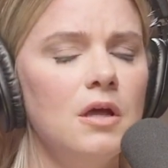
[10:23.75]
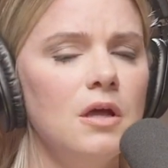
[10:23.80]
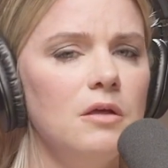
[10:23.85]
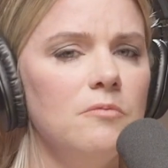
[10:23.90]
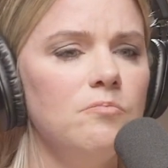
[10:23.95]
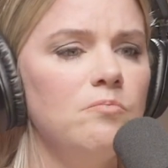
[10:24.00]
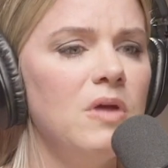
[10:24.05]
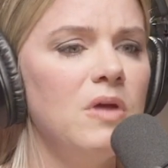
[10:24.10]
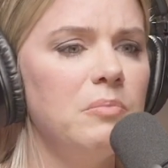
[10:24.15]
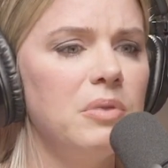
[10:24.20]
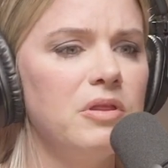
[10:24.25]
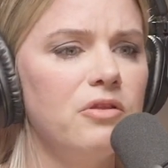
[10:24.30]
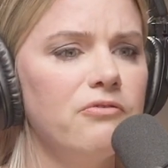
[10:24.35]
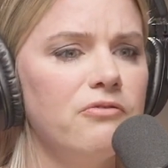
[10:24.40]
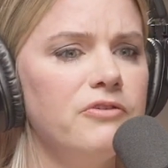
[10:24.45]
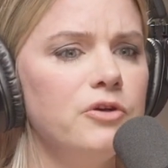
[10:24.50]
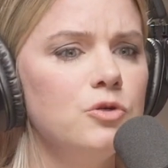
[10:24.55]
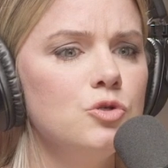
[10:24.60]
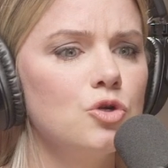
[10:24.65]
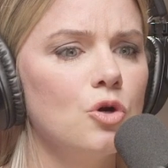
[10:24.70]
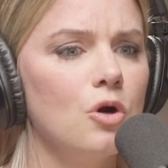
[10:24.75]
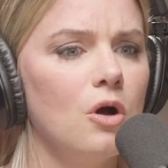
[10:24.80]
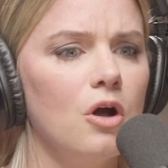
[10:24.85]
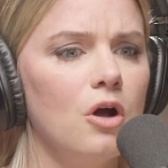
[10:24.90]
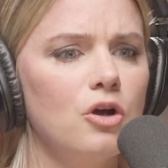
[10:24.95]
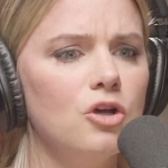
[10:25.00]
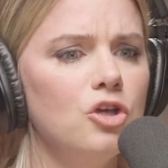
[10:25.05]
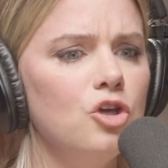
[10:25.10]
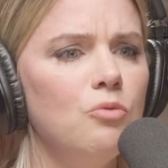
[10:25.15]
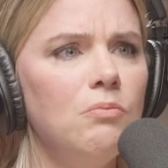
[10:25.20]
maybe they're future
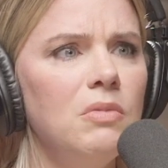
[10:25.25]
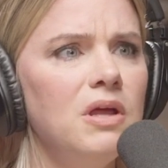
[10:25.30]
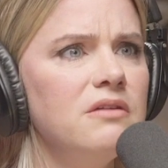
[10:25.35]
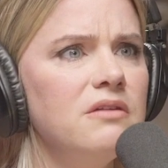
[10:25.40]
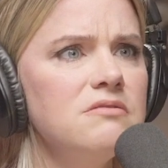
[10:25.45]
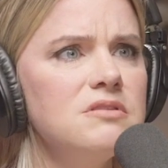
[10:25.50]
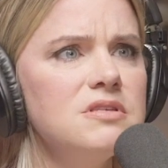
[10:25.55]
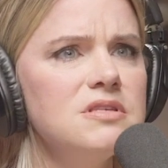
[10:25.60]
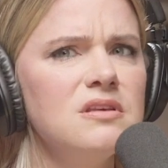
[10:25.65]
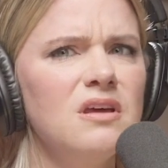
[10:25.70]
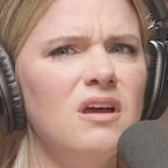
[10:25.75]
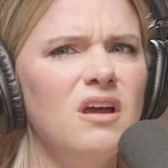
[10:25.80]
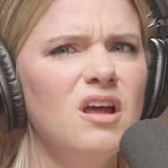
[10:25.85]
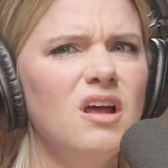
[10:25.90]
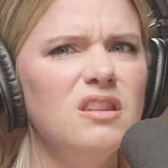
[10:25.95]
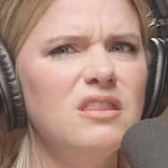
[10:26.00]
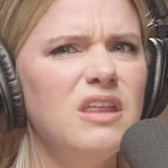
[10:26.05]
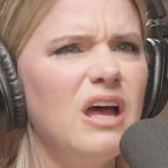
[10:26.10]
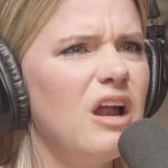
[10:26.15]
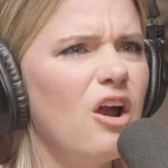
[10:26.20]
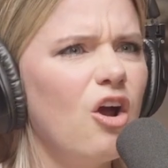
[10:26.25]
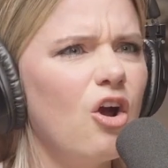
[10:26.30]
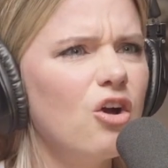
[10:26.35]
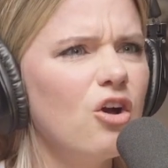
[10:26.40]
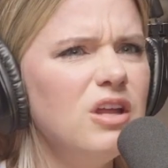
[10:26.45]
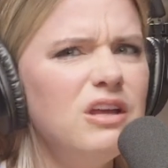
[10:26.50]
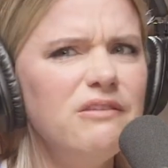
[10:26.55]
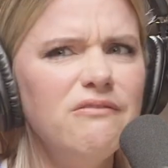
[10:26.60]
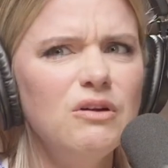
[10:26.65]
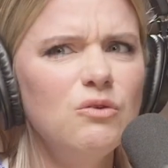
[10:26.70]
arguments that
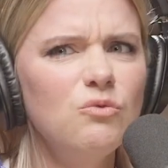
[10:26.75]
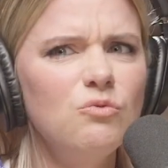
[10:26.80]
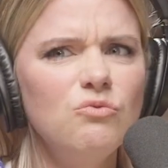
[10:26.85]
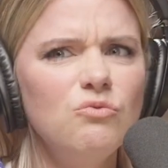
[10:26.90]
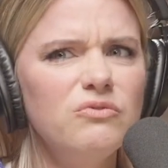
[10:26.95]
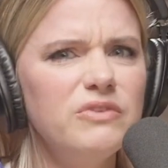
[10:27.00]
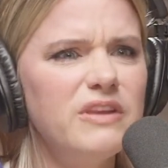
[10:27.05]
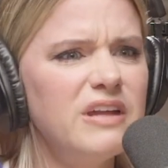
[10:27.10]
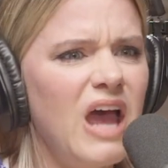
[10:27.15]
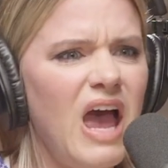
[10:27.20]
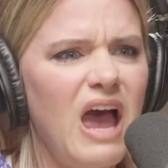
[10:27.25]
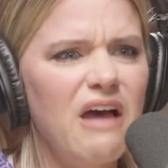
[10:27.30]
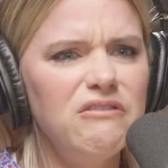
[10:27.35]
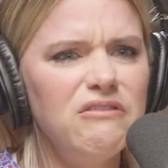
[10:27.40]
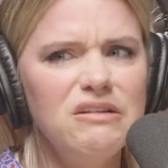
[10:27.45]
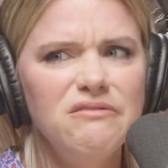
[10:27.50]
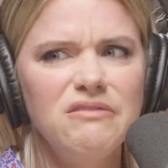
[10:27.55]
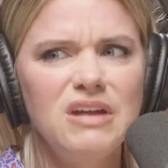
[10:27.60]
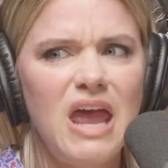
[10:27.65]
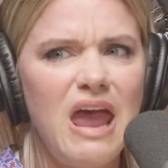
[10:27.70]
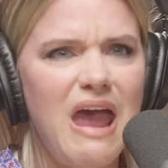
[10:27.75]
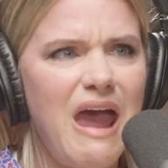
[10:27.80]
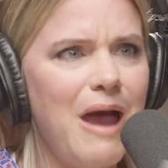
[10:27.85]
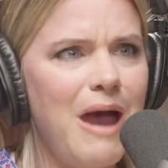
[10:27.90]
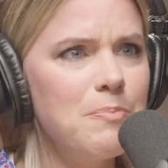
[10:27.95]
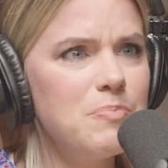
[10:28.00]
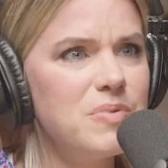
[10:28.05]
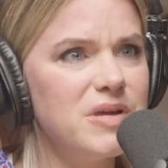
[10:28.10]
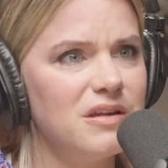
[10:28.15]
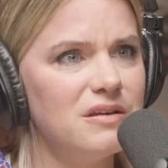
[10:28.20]
they haven't even
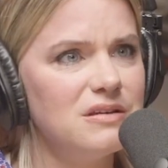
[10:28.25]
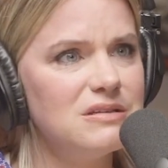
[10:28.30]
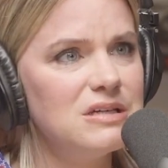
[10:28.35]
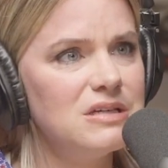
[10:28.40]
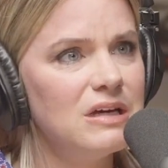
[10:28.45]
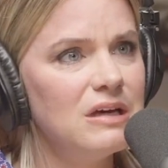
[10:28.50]
happened.